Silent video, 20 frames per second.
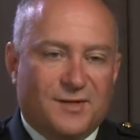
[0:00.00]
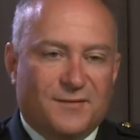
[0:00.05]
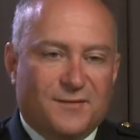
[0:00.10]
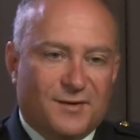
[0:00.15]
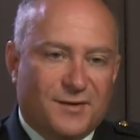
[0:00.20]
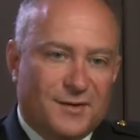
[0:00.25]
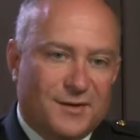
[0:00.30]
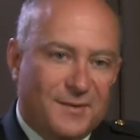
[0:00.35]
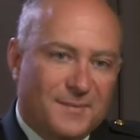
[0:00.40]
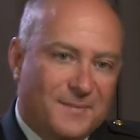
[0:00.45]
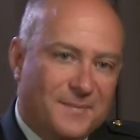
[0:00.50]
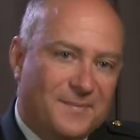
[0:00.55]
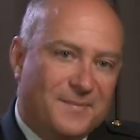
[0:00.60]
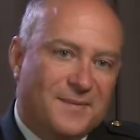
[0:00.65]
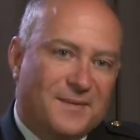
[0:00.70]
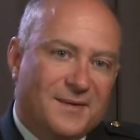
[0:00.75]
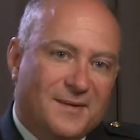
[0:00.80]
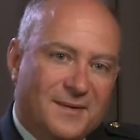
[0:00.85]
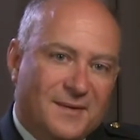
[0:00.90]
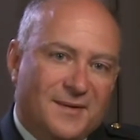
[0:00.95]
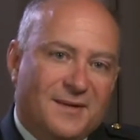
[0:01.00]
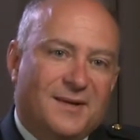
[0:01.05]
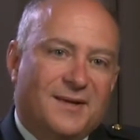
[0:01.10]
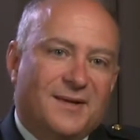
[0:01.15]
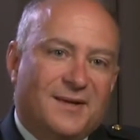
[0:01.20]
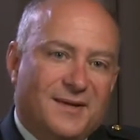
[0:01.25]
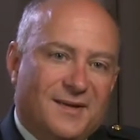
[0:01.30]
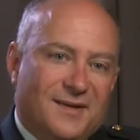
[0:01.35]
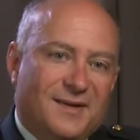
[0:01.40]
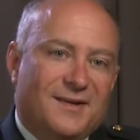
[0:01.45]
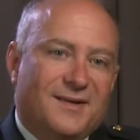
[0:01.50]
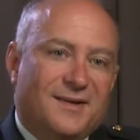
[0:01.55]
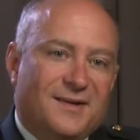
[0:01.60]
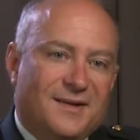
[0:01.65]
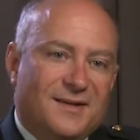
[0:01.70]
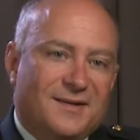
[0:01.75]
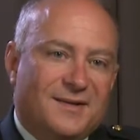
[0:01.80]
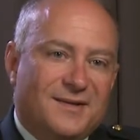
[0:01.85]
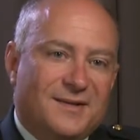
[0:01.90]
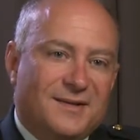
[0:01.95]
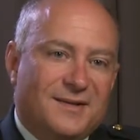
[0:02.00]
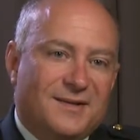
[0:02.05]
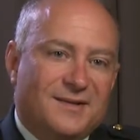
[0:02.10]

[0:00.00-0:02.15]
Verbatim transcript: everything. And